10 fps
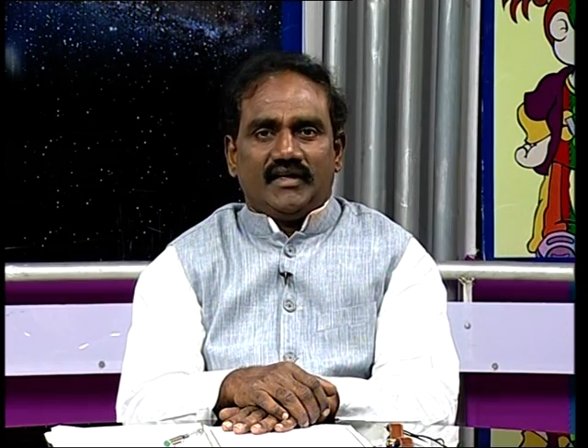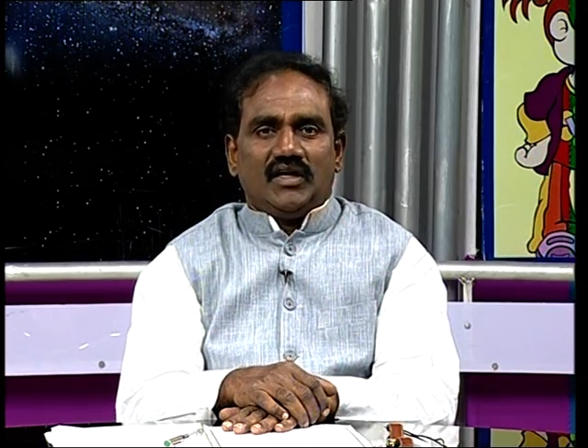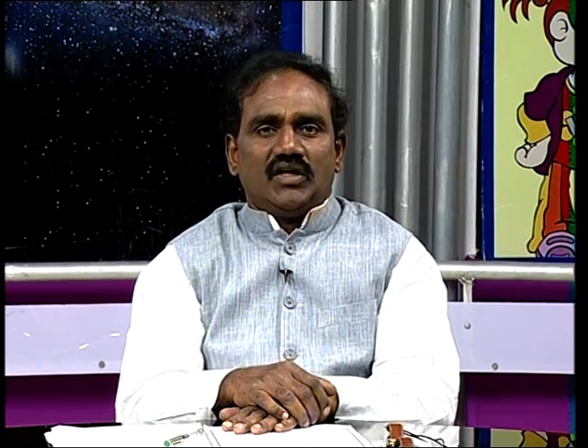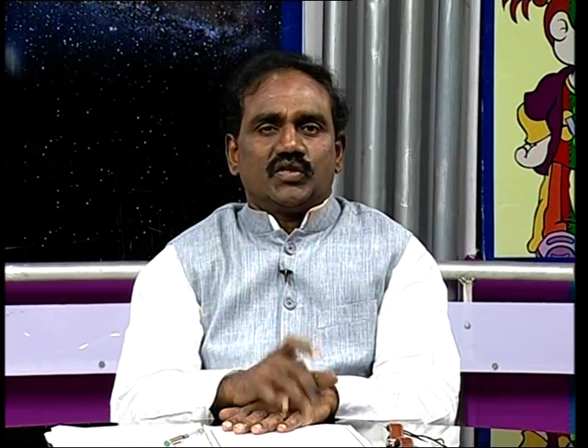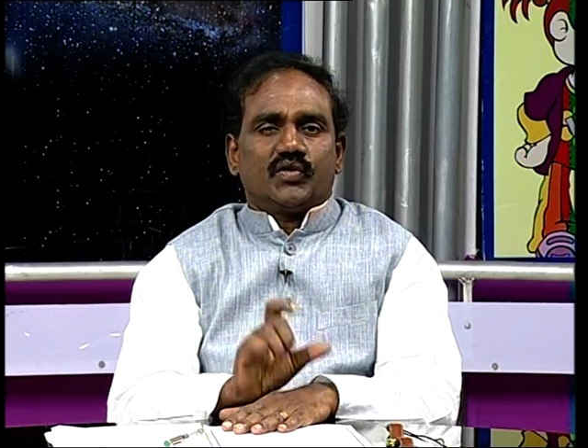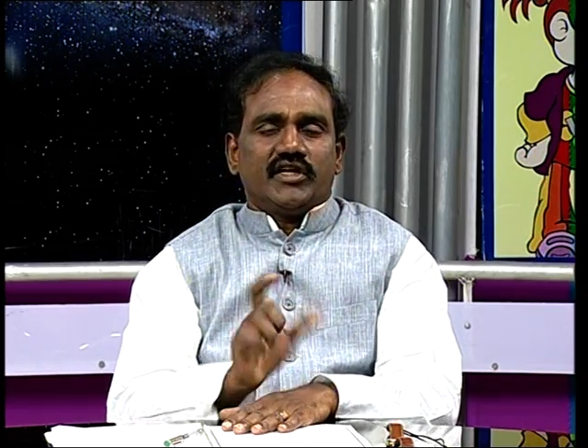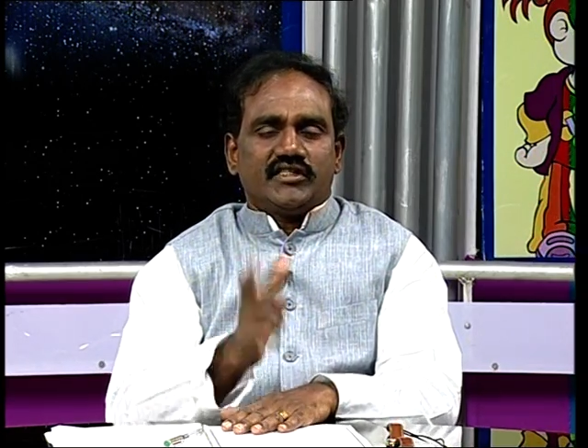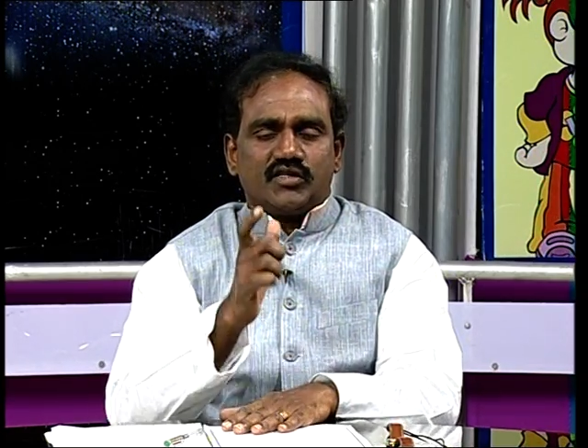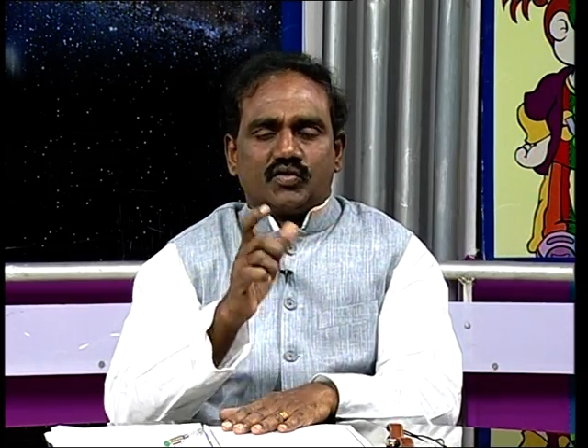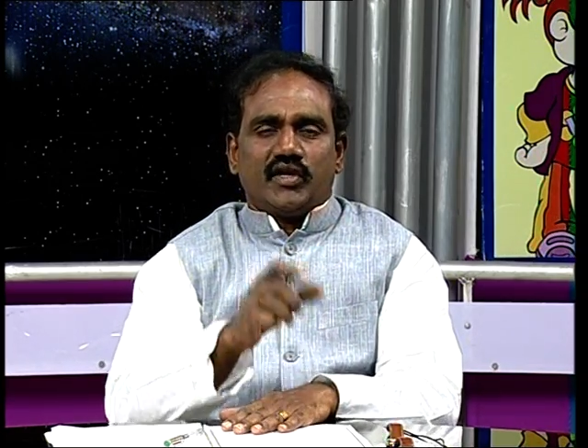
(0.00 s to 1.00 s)
So,
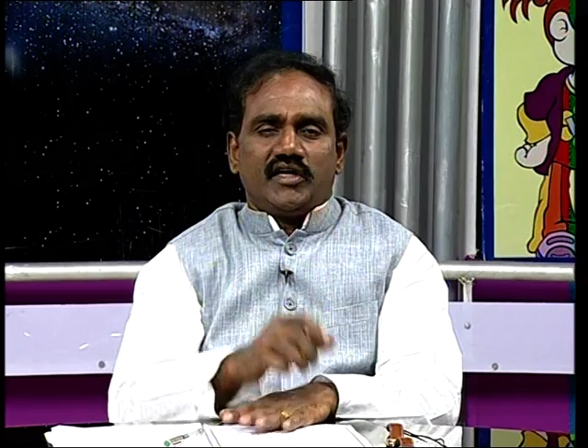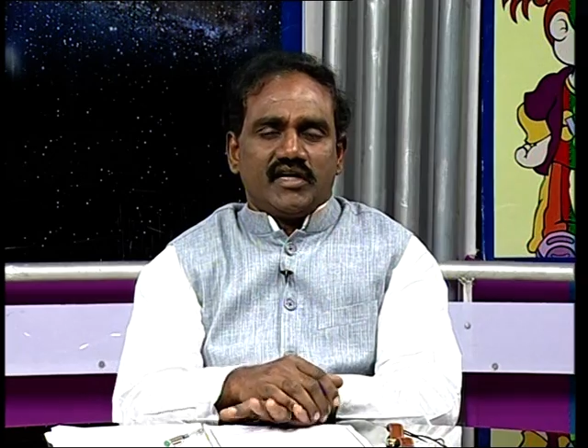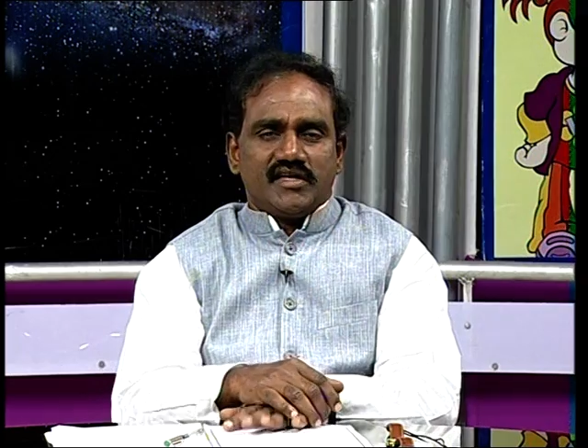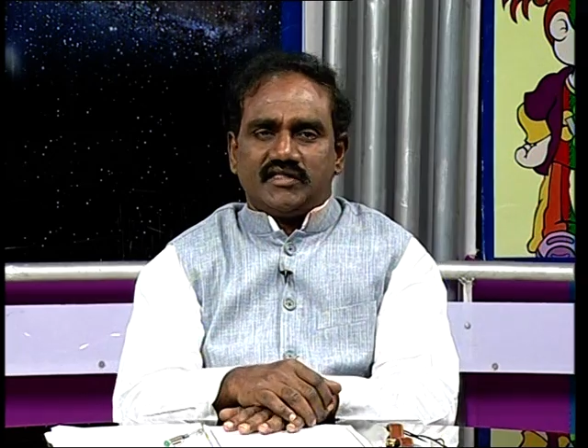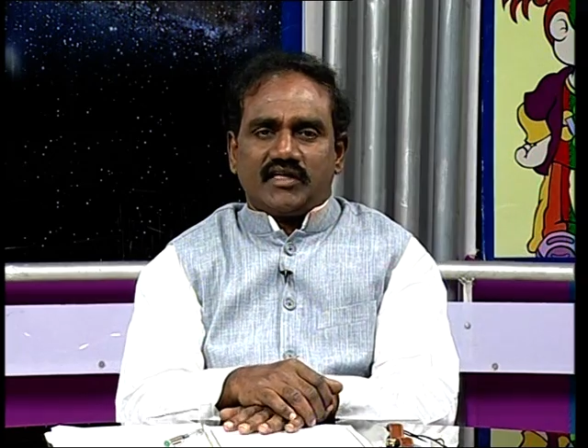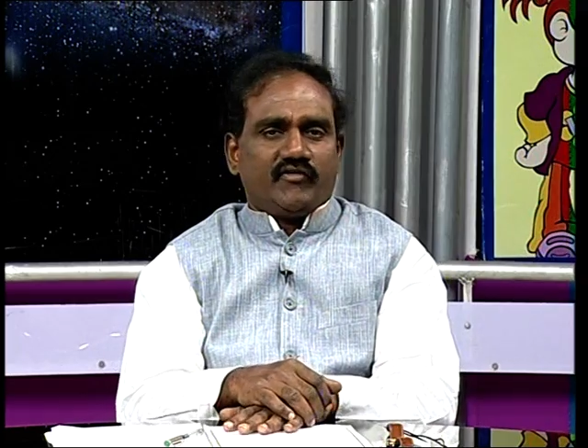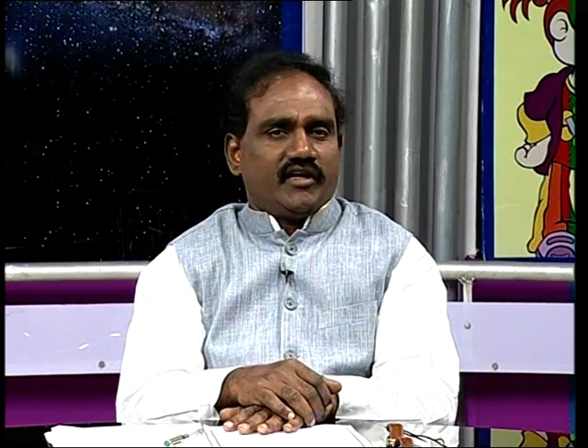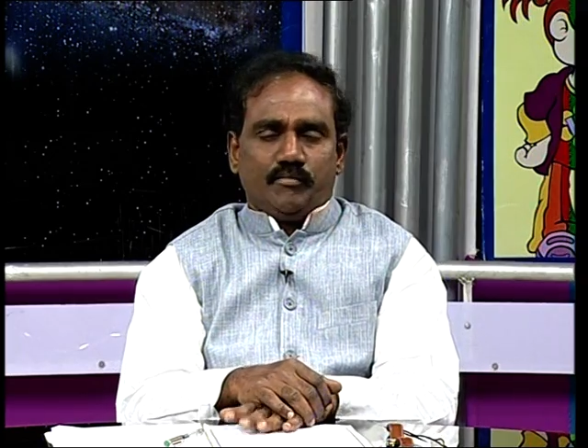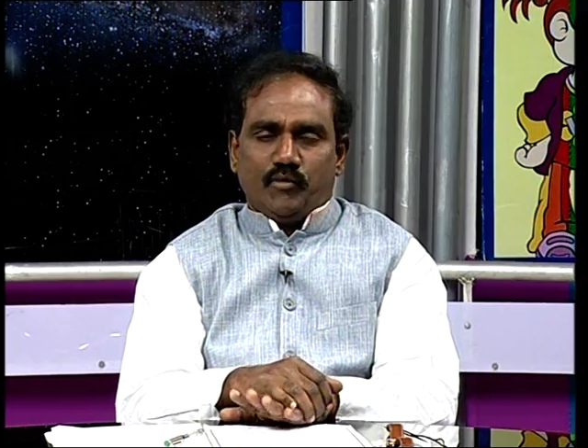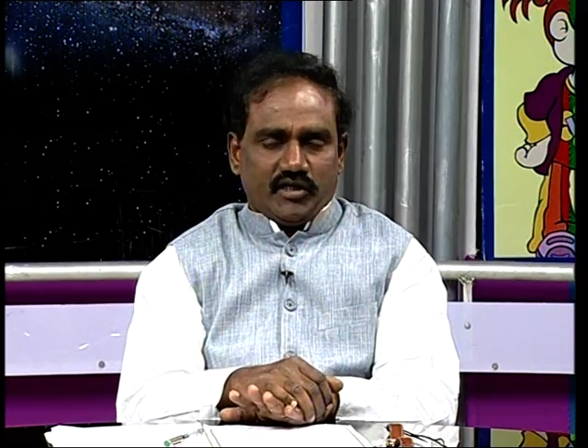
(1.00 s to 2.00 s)
teacher-student relations are very
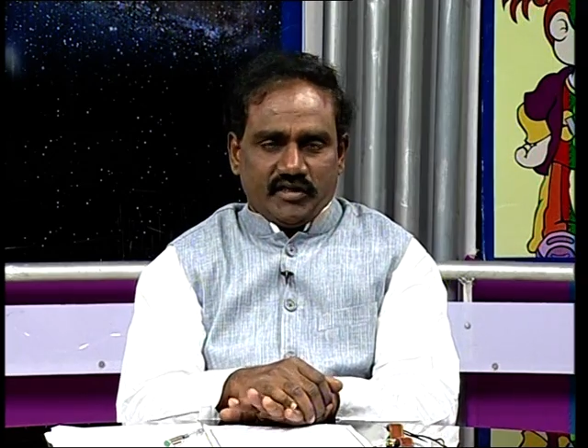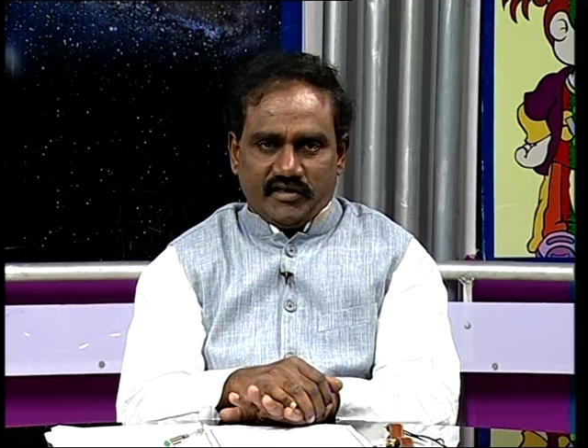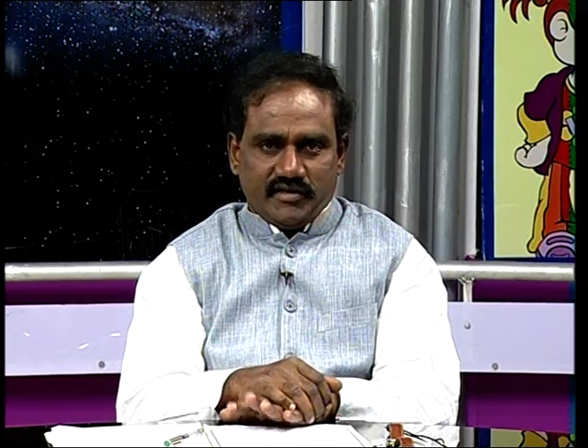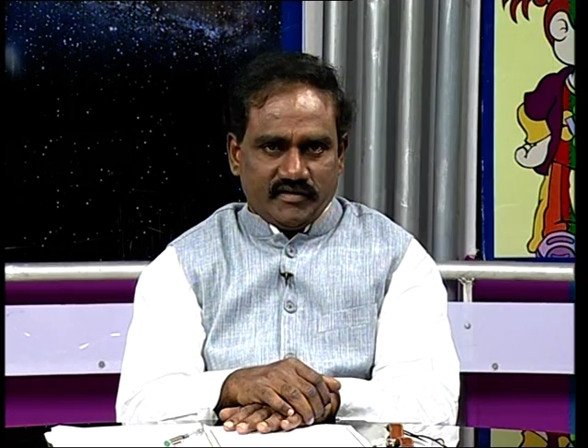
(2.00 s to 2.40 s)
important.